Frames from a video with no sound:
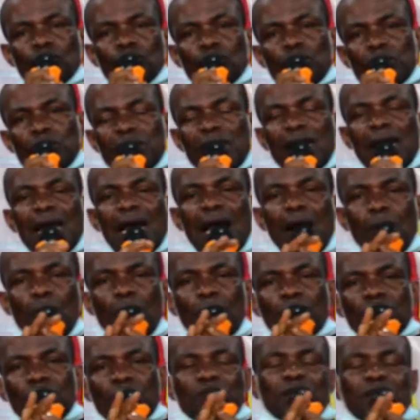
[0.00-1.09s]
Today, I
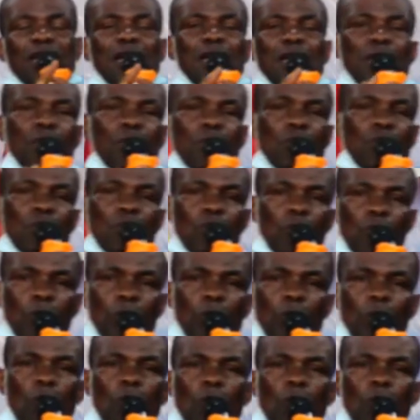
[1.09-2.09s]
want to tell you